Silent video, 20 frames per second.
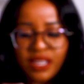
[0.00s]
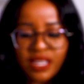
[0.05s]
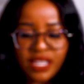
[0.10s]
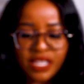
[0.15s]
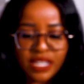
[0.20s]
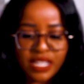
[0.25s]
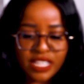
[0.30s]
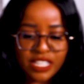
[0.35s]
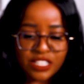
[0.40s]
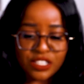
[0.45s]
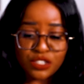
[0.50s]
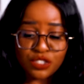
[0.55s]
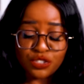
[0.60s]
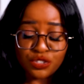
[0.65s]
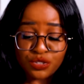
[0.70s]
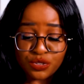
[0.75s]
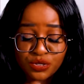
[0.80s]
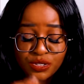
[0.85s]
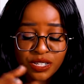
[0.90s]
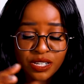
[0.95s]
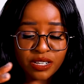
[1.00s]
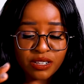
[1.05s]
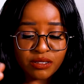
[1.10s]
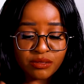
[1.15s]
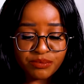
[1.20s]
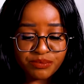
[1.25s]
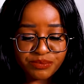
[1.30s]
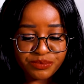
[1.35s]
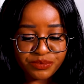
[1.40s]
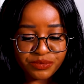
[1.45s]
It is
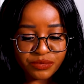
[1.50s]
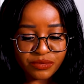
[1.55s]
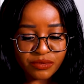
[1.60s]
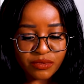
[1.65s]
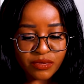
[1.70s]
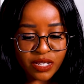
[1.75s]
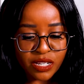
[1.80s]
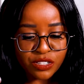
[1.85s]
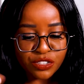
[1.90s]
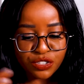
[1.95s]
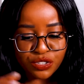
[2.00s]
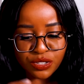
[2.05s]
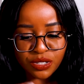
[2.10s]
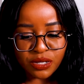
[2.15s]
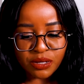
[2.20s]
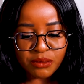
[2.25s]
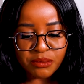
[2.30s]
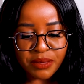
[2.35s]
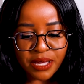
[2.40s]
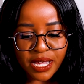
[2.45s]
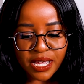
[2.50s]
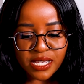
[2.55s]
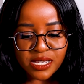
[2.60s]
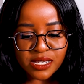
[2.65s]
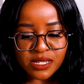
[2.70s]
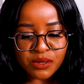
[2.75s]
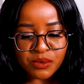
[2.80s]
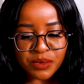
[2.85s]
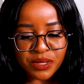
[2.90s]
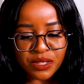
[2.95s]
sugar
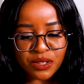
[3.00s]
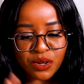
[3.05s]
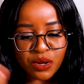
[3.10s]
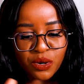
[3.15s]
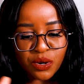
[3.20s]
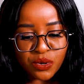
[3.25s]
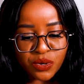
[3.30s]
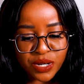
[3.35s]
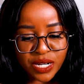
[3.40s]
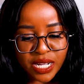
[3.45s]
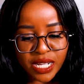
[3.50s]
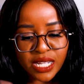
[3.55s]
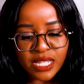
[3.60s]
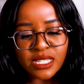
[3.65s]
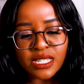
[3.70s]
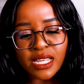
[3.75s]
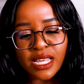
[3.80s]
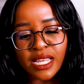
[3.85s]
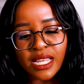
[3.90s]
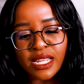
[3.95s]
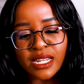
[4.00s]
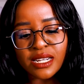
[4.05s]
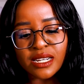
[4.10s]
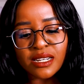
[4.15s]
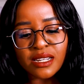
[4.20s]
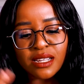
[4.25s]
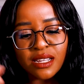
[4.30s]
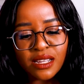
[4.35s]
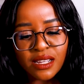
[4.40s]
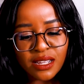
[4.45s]
based with coconut
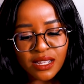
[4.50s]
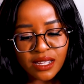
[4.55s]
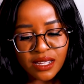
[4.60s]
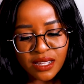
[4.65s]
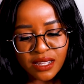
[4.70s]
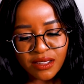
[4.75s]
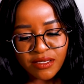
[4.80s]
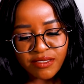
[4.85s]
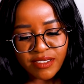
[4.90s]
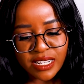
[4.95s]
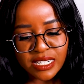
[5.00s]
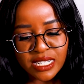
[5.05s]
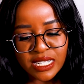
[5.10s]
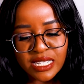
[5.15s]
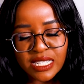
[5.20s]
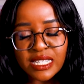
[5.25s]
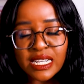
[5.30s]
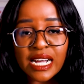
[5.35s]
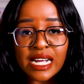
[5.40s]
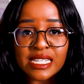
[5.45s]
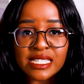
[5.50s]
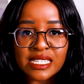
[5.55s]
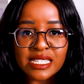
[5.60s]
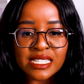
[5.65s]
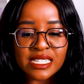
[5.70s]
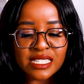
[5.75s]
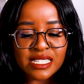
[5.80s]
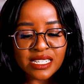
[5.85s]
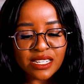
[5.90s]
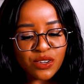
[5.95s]
and fatty
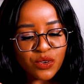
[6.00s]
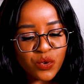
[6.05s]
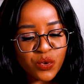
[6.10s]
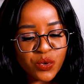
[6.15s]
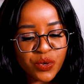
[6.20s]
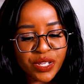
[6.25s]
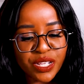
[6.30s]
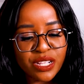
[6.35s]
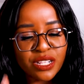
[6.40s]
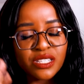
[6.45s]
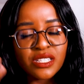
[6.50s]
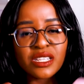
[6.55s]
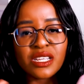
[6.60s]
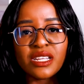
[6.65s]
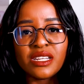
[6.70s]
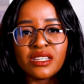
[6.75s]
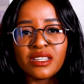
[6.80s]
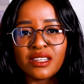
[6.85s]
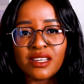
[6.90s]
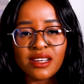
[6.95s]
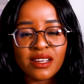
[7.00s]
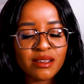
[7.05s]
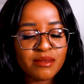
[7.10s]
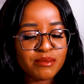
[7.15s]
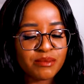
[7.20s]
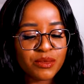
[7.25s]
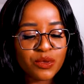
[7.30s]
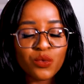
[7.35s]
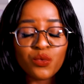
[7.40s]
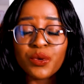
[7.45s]
acids and oils.
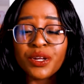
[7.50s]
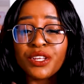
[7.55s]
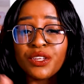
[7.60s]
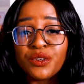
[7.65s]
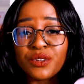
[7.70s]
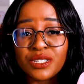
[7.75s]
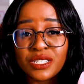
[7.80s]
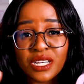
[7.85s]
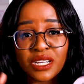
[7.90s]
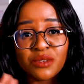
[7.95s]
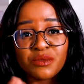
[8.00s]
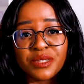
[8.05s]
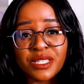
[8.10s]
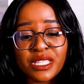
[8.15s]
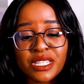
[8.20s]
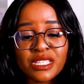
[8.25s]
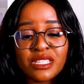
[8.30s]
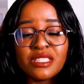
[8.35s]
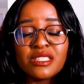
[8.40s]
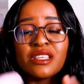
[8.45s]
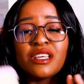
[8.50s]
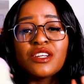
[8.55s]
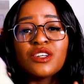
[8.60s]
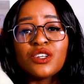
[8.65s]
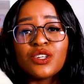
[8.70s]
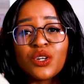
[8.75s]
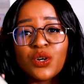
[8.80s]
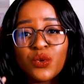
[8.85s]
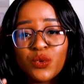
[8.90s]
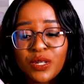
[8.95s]
And when you're done with this,
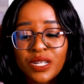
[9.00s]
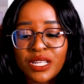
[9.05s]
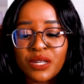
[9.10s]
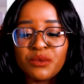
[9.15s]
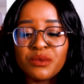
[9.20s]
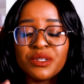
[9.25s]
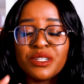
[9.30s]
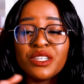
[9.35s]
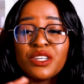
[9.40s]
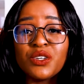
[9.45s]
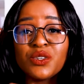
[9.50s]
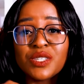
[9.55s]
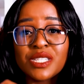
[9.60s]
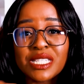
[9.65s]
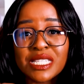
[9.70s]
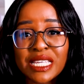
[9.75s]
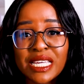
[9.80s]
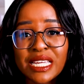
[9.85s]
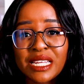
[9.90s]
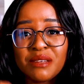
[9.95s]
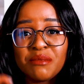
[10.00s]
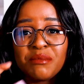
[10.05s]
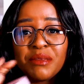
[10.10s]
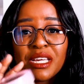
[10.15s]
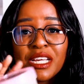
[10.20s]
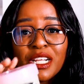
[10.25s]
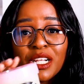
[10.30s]
not only will your skin be